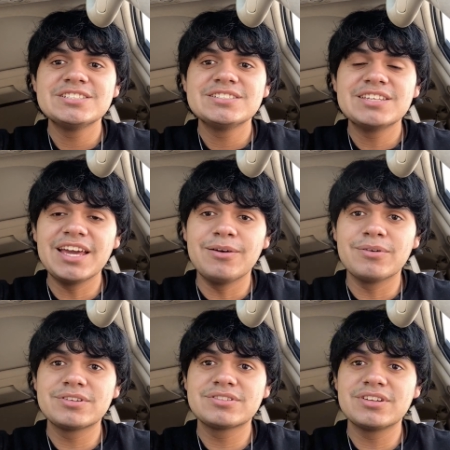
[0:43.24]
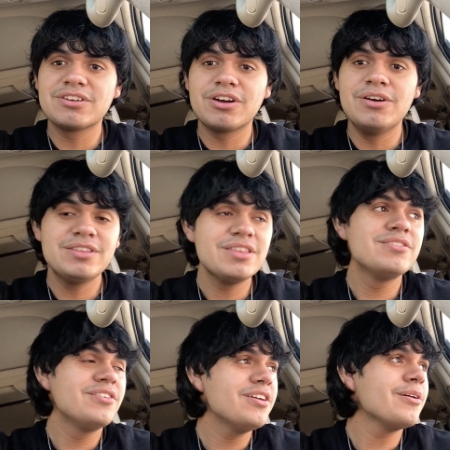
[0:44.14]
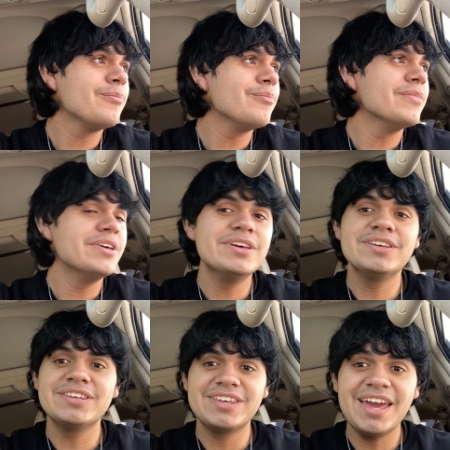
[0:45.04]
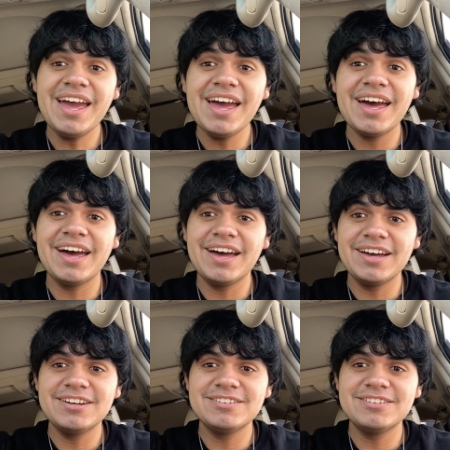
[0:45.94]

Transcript: yeah we're just gonna go hit the gym yeah